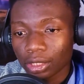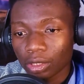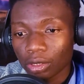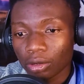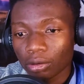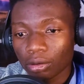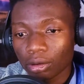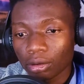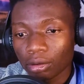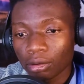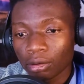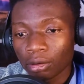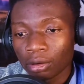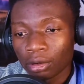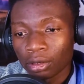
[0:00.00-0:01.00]
now,
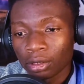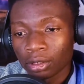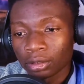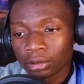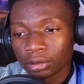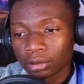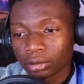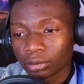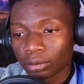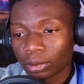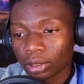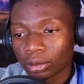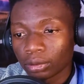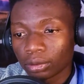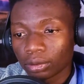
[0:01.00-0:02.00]

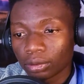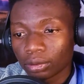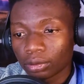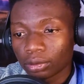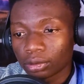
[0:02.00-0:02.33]
well,